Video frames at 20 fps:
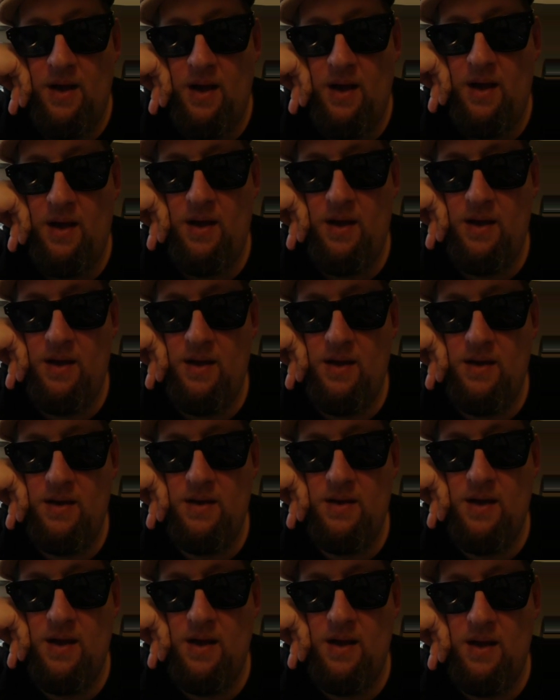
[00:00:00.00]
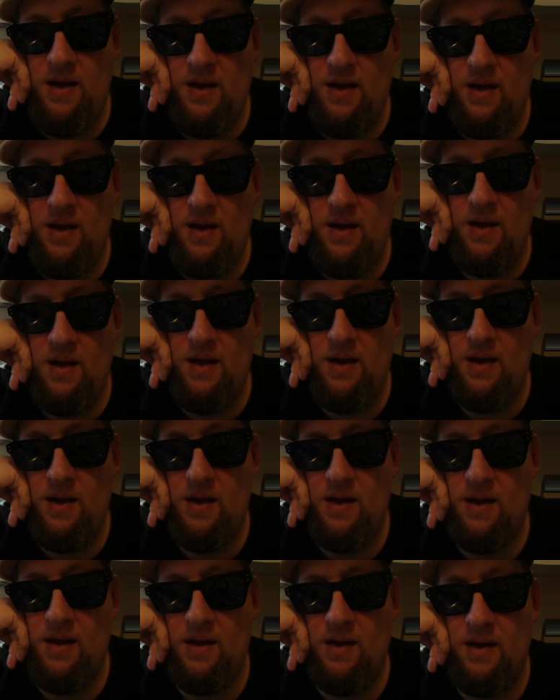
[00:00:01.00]
And
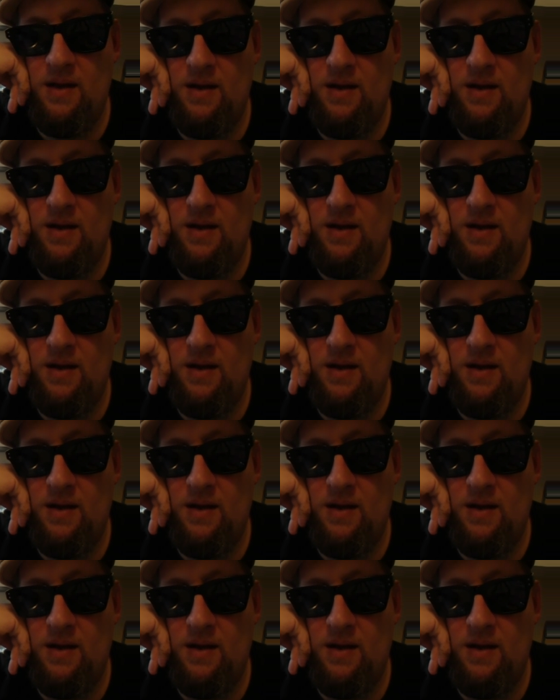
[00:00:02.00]
yeah.